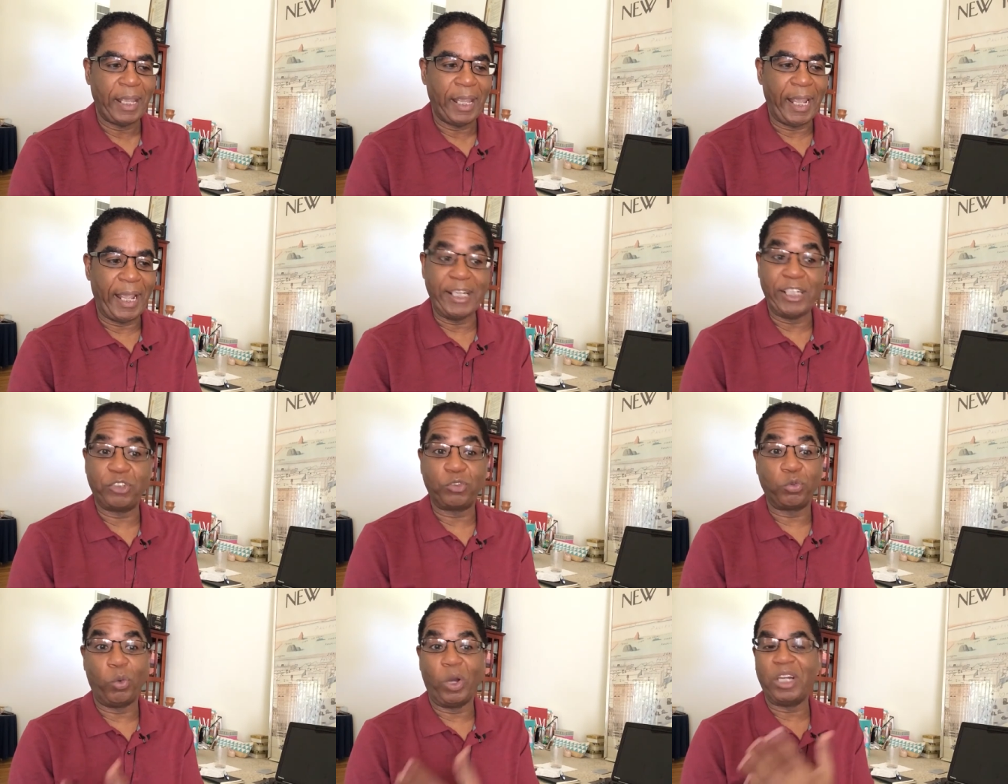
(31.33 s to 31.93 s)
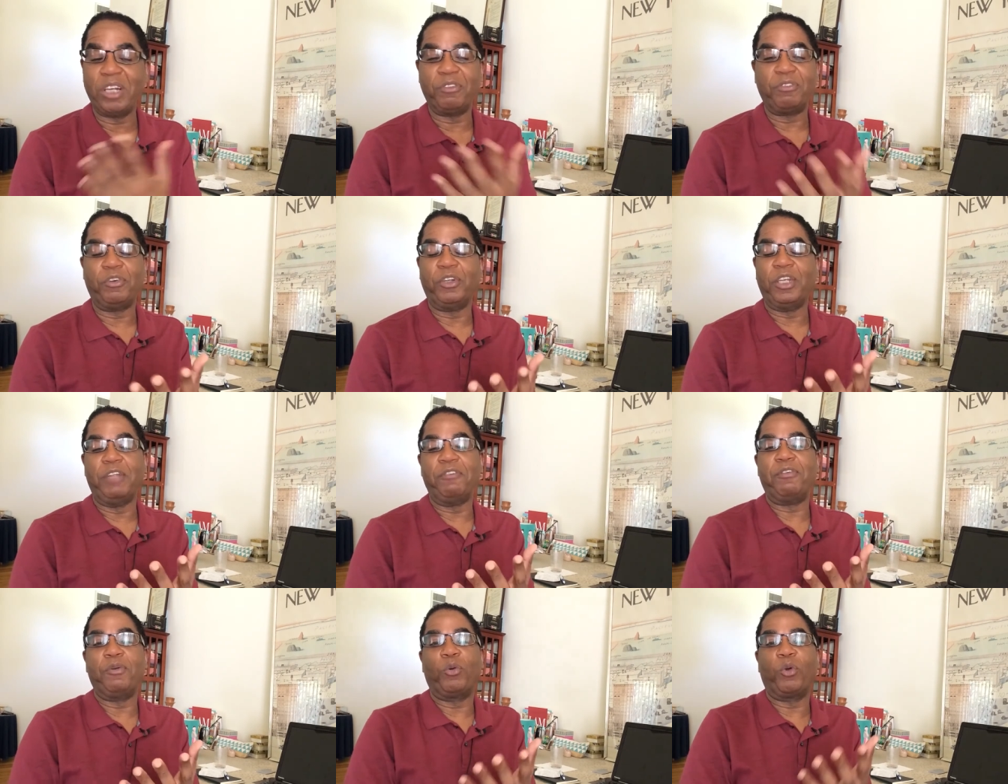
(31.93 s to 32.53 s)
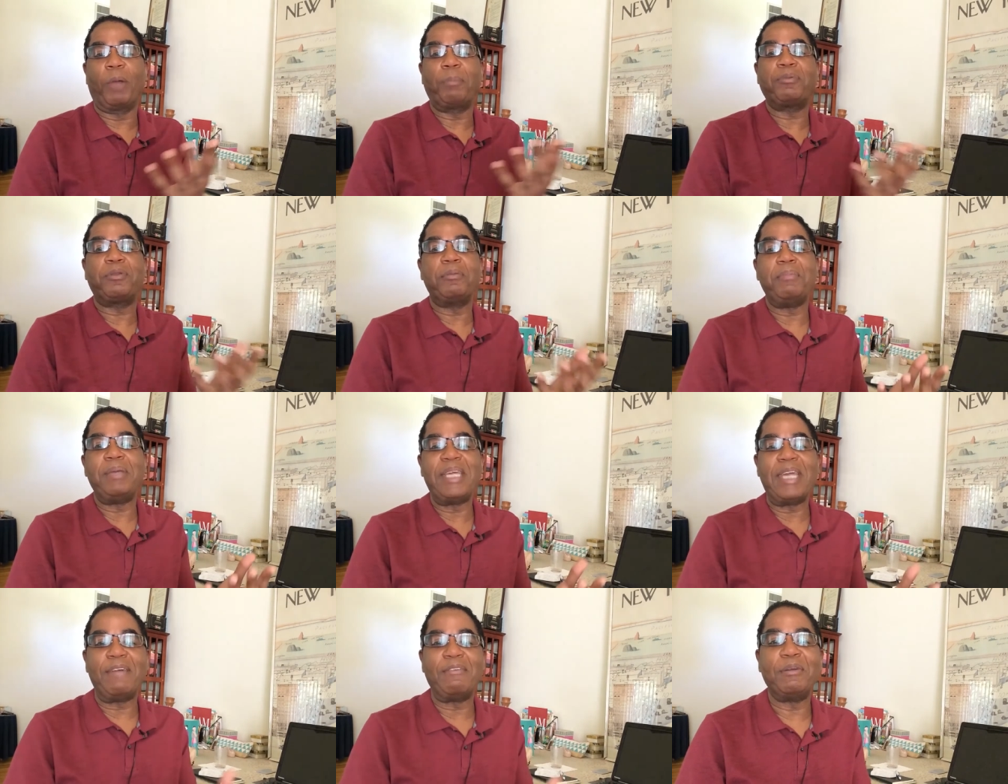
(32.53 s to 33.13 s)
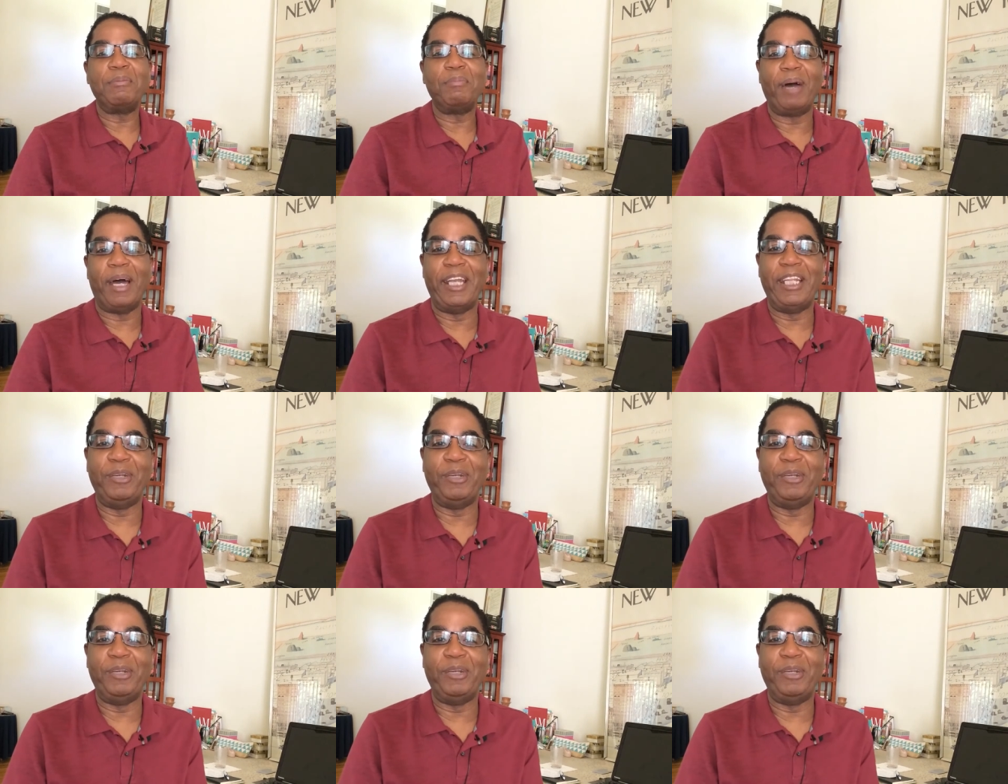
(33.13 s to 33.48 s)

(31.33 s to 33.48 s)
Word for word: And it's wonderful. If it were up to me, everybody